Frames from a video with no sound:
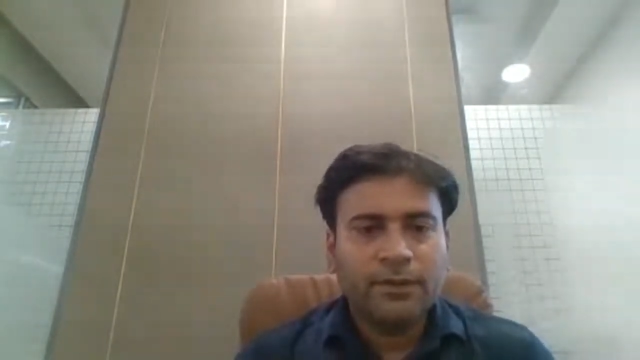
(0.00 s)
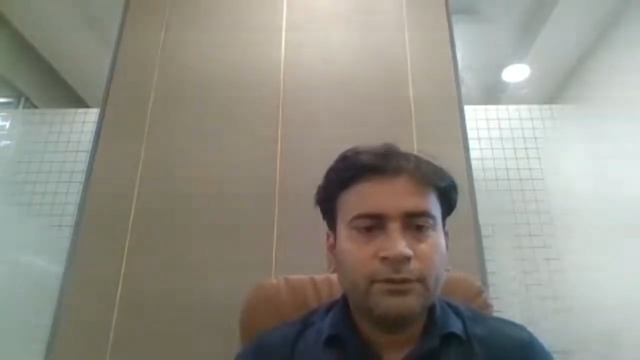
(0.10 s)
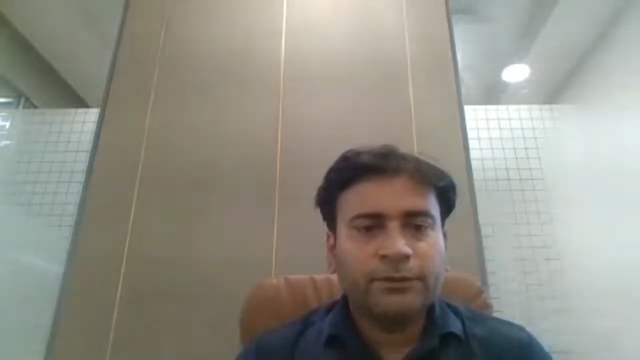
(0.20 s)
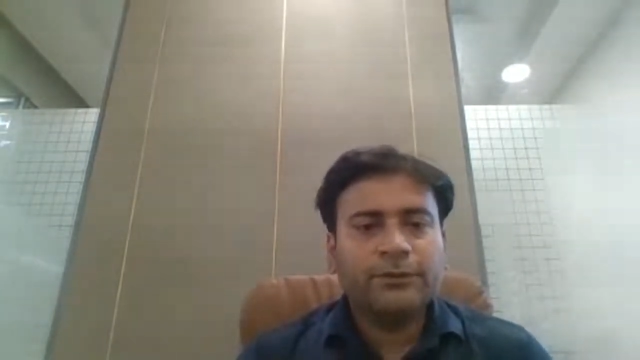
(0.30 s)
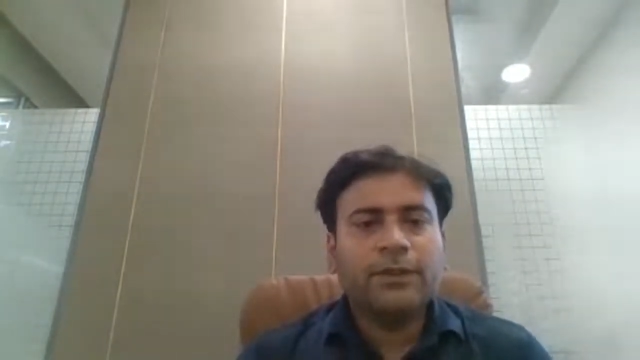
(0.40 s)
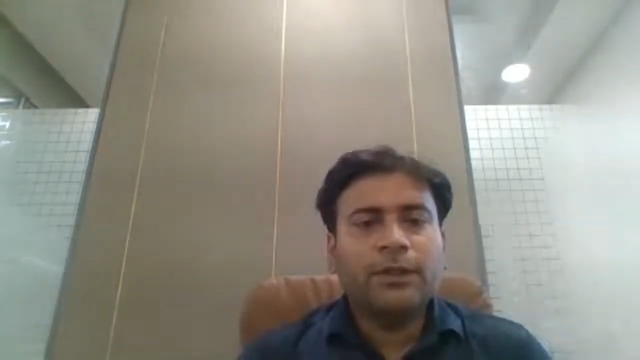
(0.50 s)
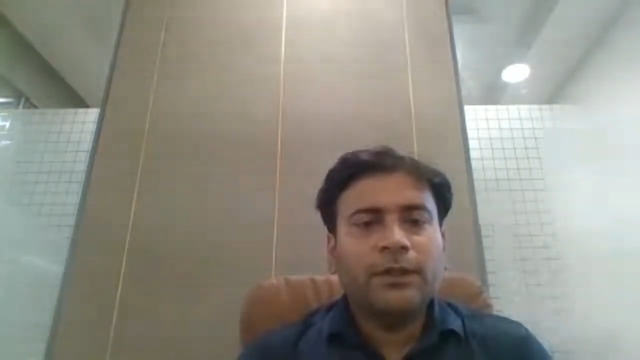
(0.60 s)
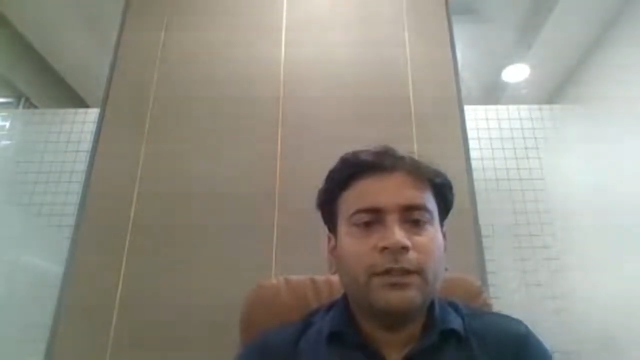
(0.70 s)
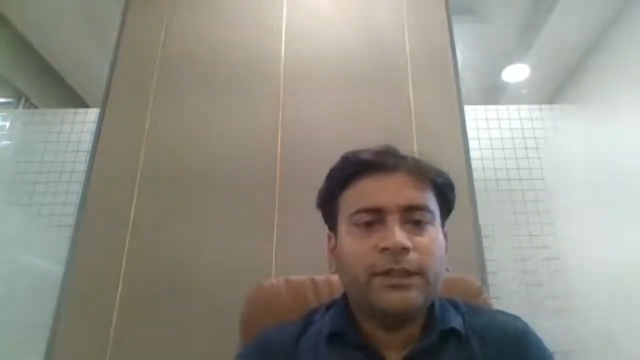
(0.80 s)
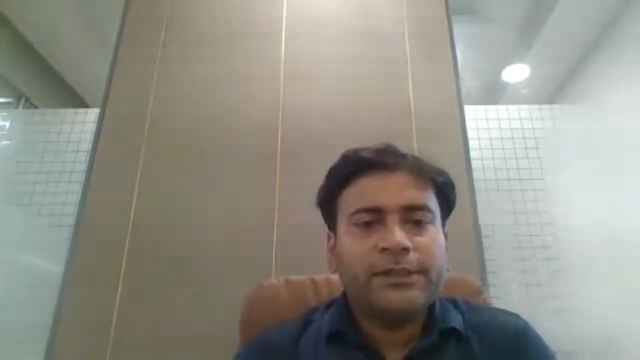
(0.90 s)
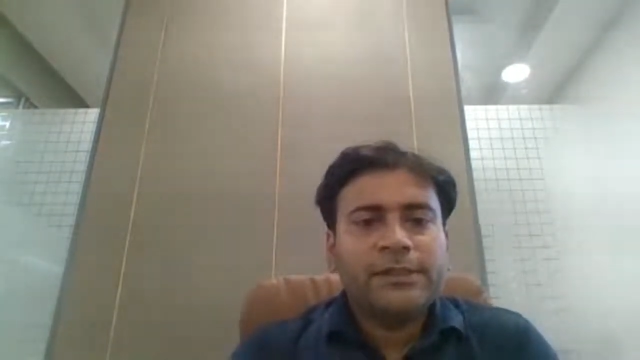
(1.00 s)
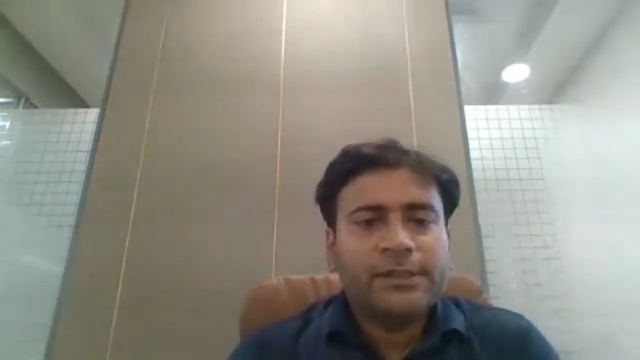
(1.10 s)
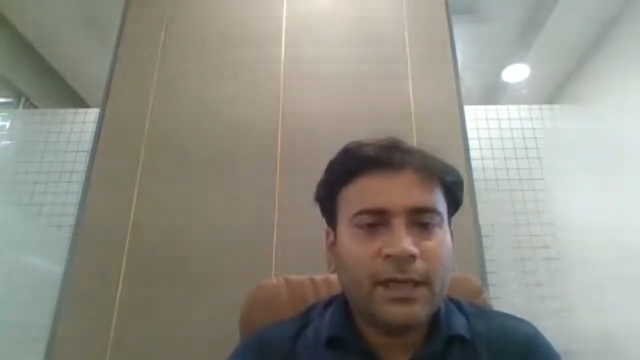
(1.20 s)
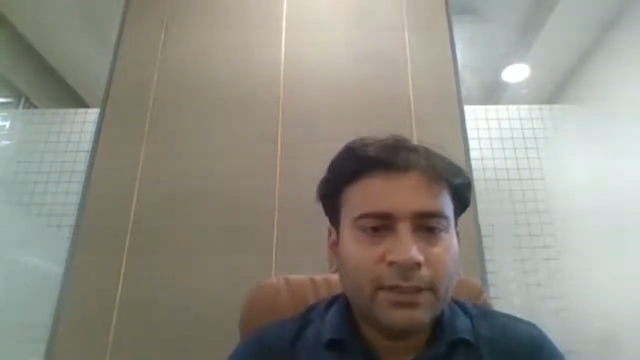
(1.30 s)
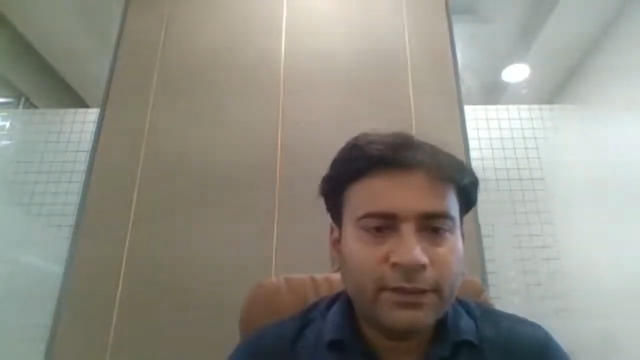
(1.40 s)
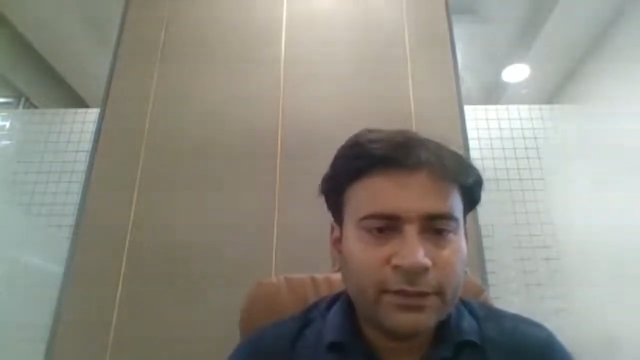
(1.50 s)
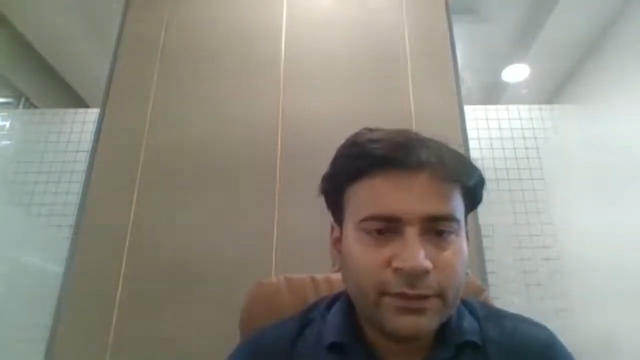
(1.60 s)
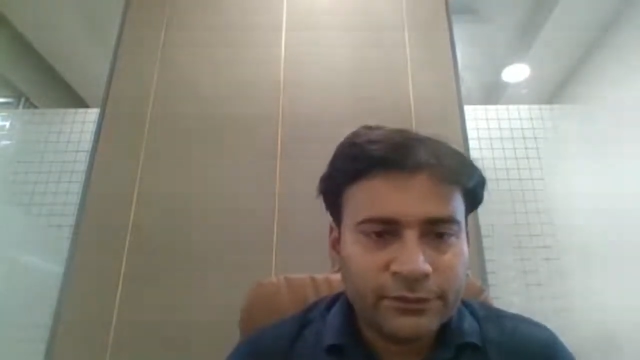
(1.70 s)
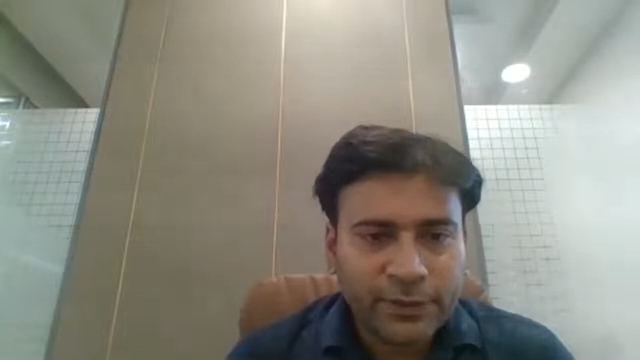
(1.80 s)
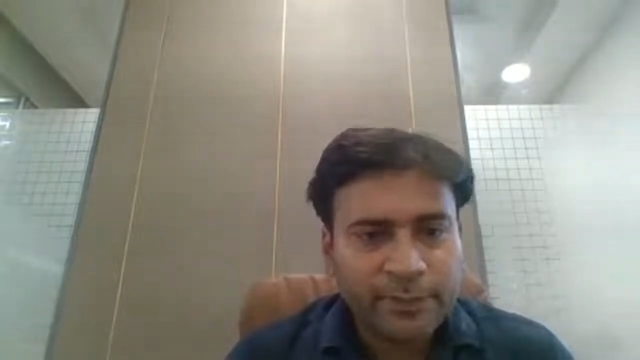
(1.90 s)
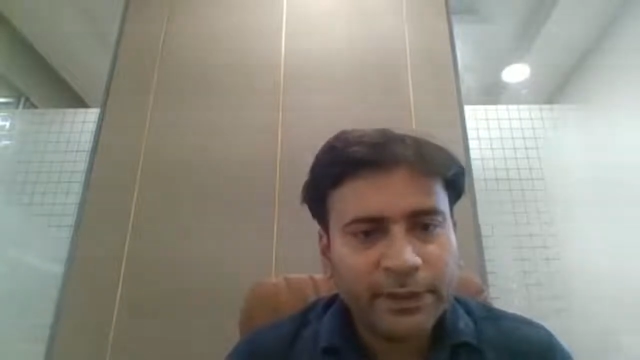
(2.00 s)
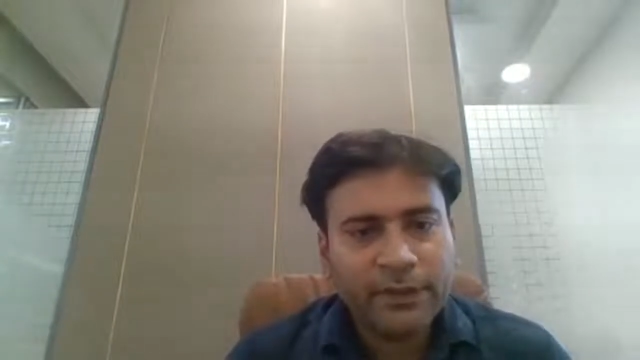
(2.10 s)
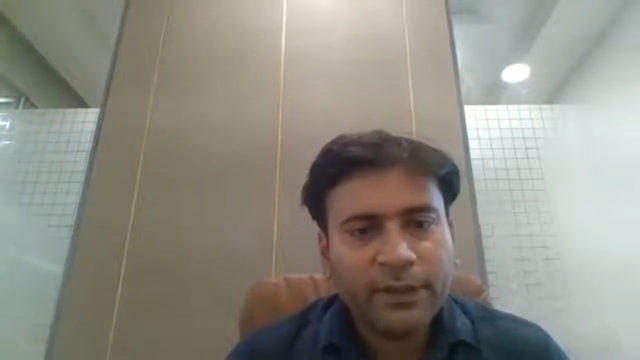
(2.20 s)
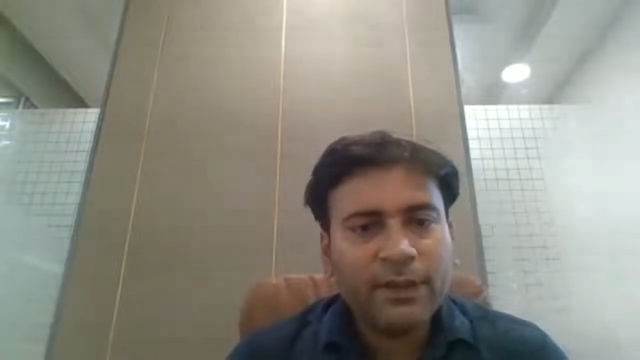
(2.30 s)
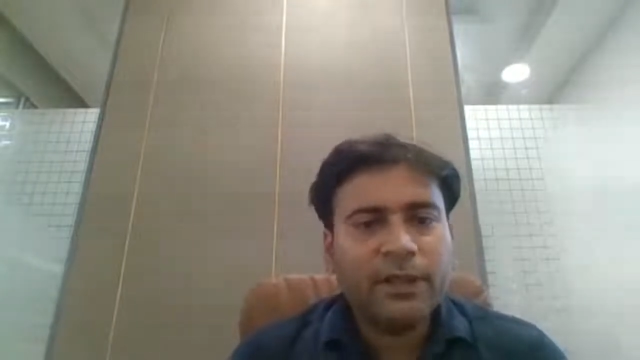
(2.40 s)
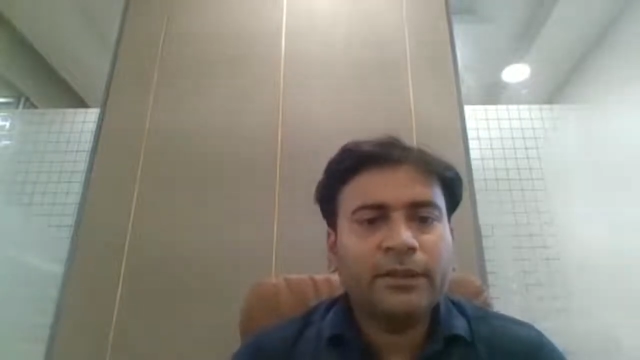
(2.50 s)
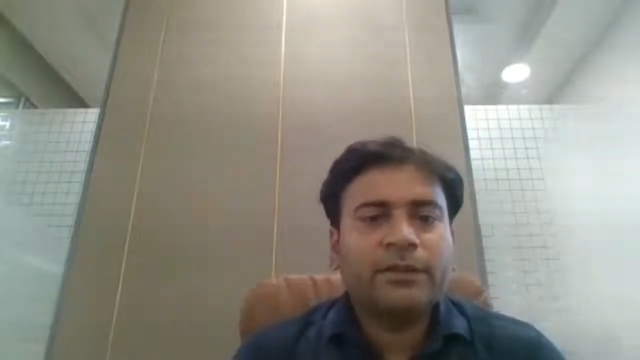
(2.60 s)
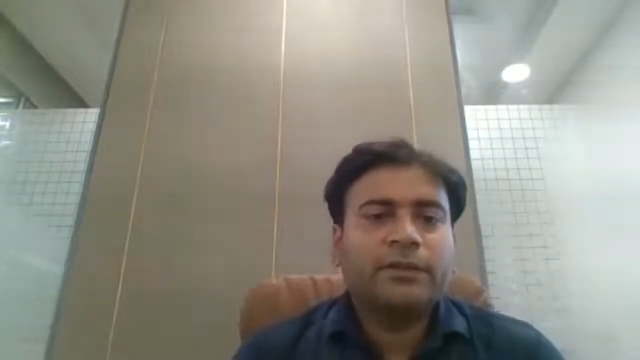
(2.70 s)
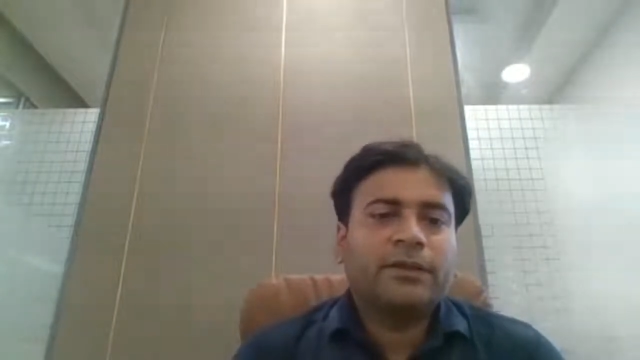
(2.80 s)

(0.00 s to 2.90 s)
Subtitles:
So let's start the Tuesday meeting and